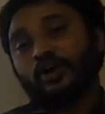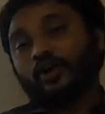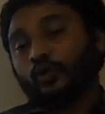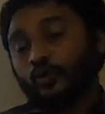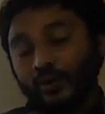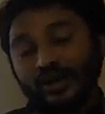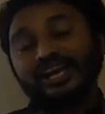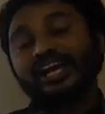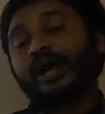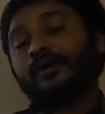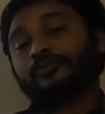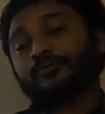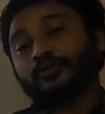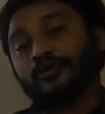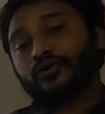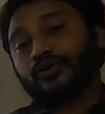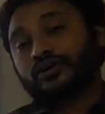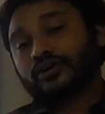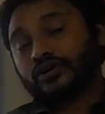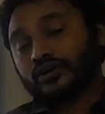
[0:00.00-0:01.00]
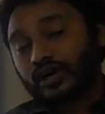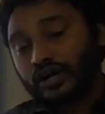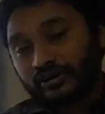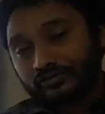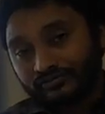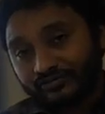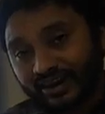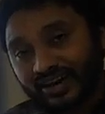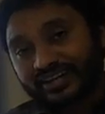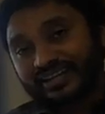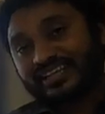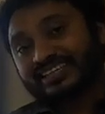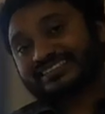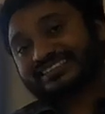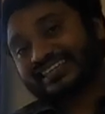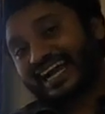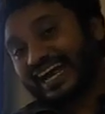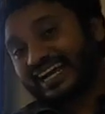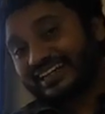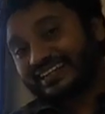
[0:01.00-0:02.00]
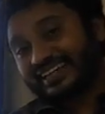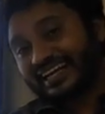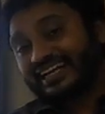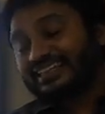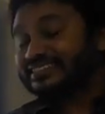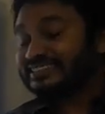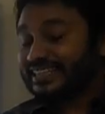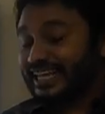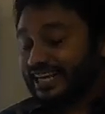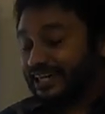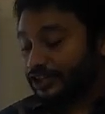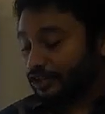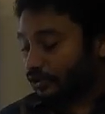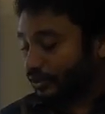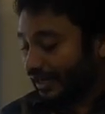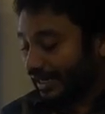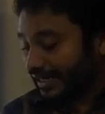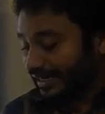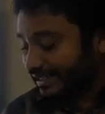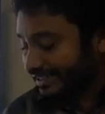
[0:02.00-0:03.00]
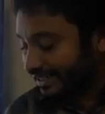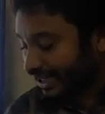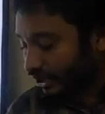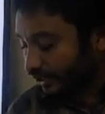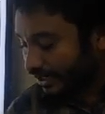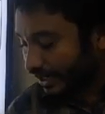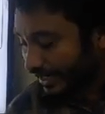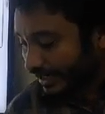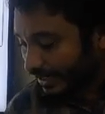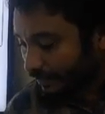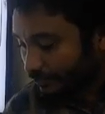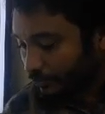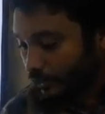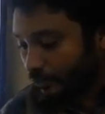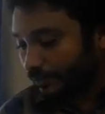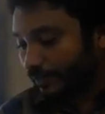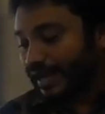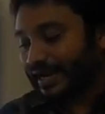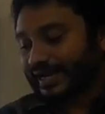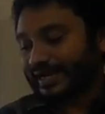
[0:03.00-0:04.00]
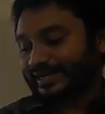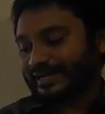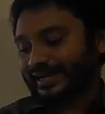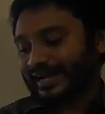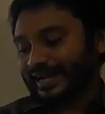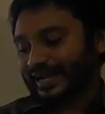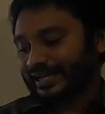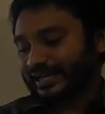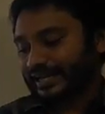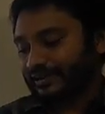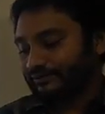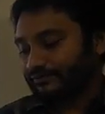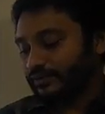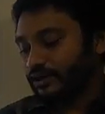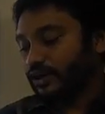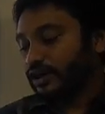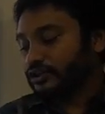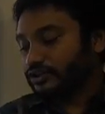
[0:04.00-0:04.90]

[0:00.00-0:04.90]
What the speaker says: We have to convert the sentence into interrogative to make it negative.